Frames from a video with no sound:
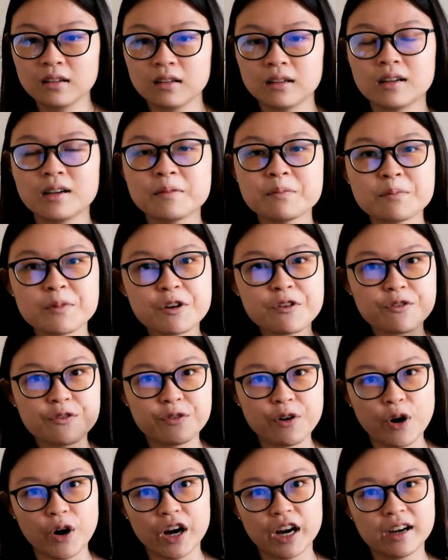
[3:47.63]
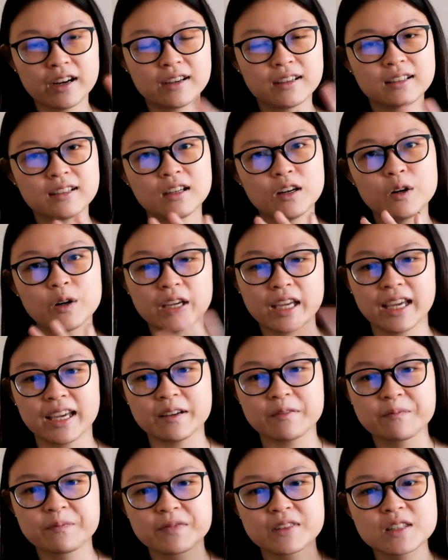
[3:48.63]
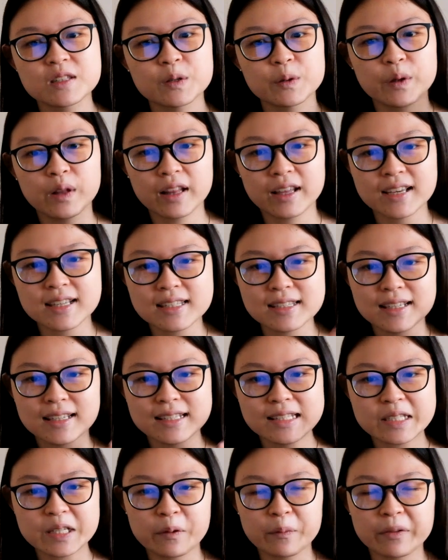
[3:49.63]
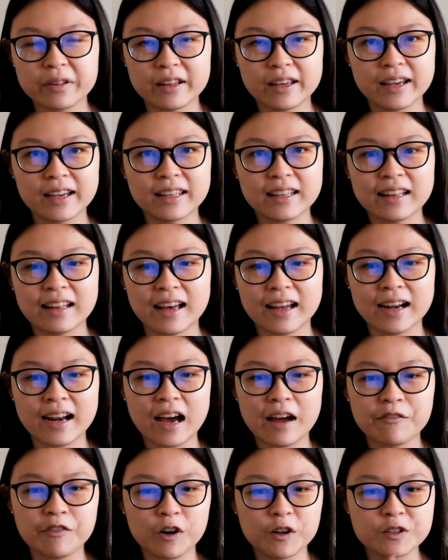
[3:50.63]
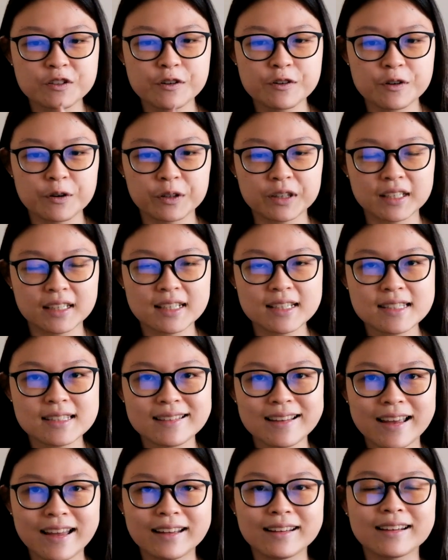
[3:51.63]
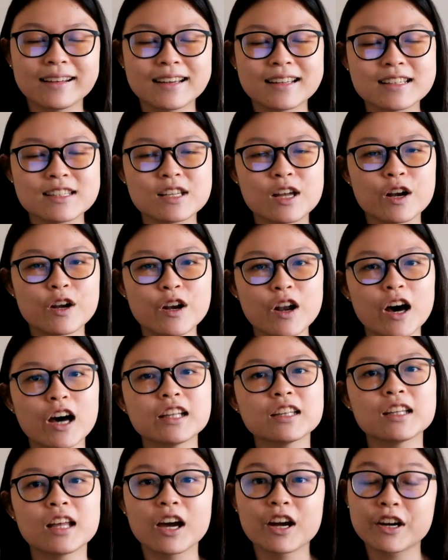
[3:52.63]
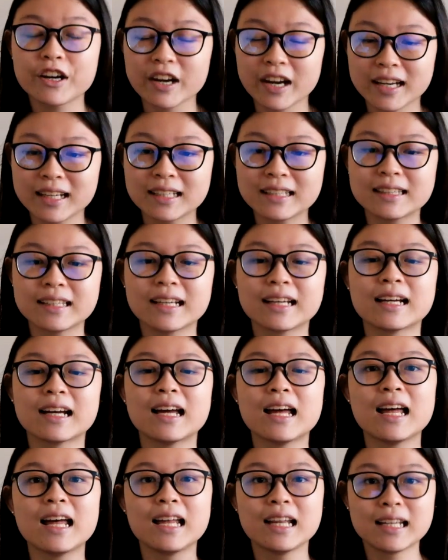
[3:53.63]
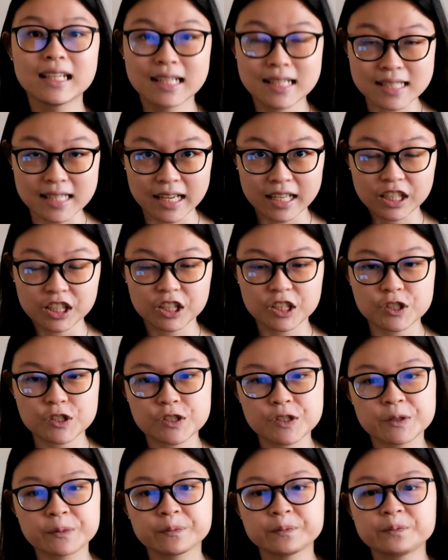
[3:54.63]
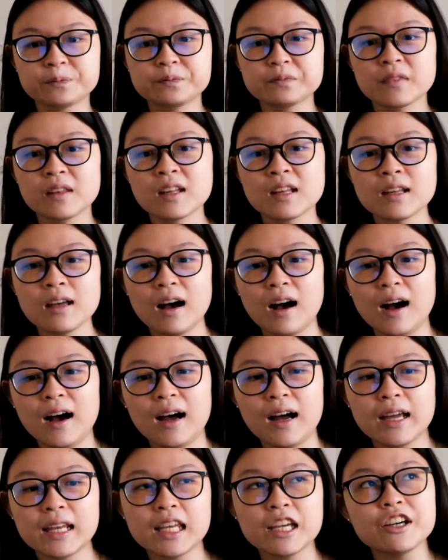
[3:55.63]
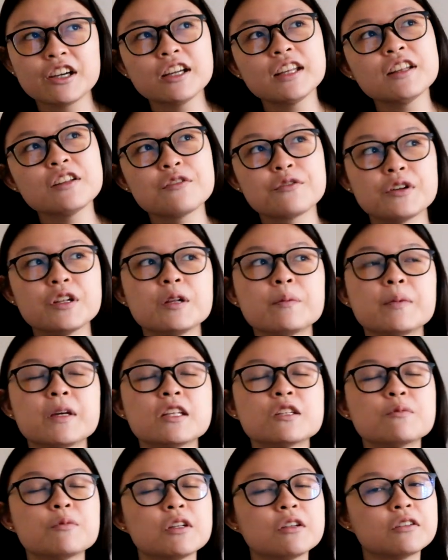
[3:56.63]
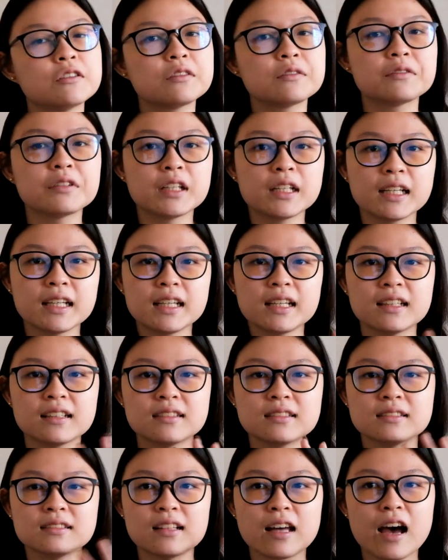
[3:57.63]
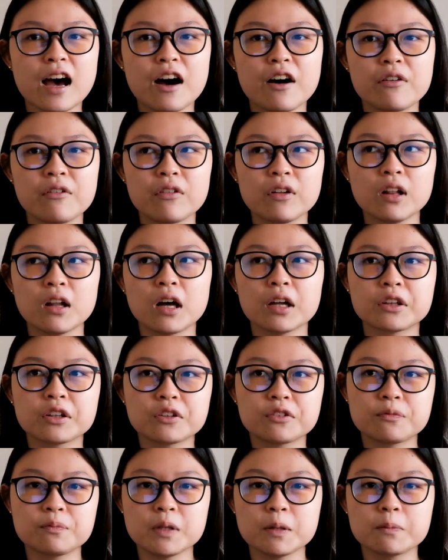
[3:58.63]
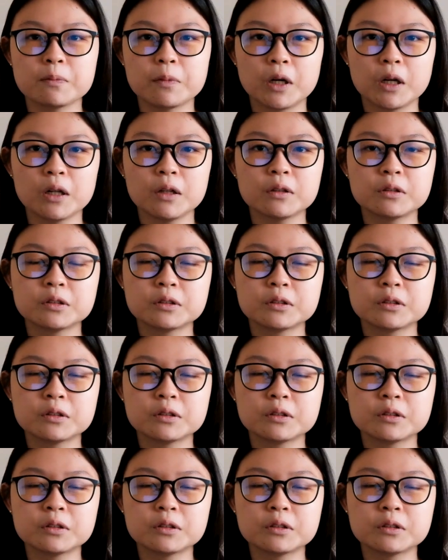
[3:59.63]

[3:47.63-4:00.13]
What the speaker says: Number 4. Okay, so this is something that I've also noticed, and it's not crediting designers. Here in the Philippines, we don't really have a lot of people